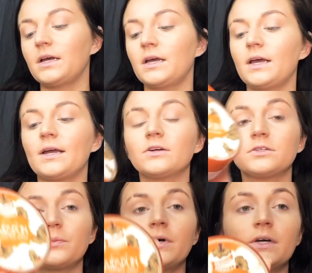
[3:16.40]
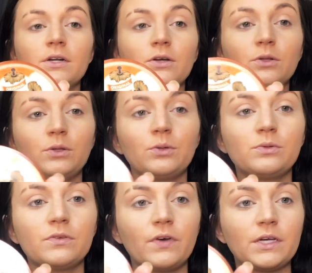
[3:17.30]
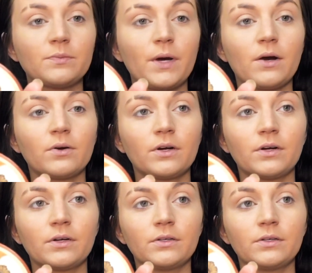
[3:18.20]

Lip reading: Airspun loose face powder.